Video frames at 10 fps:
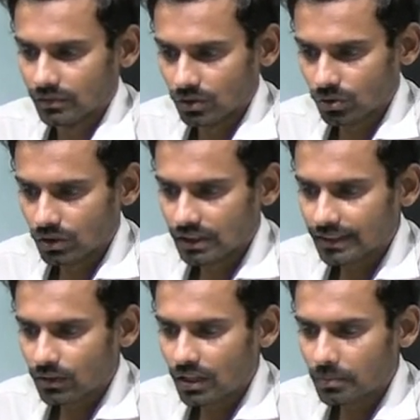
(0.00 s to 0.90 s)
So this is
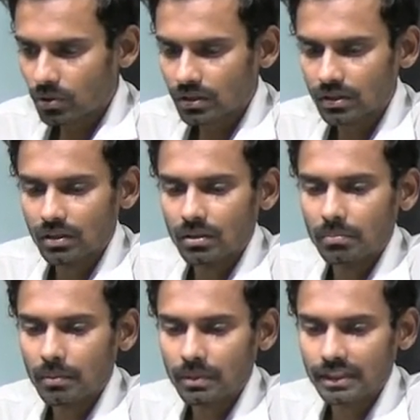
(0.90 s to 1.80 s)
all about
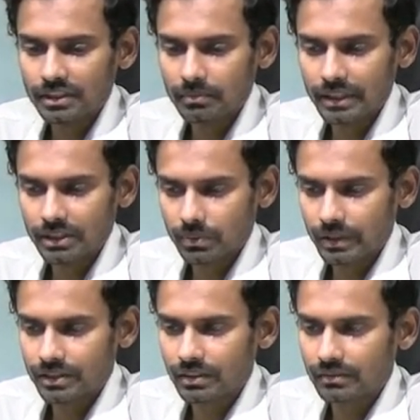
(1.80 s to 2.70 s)
population based question.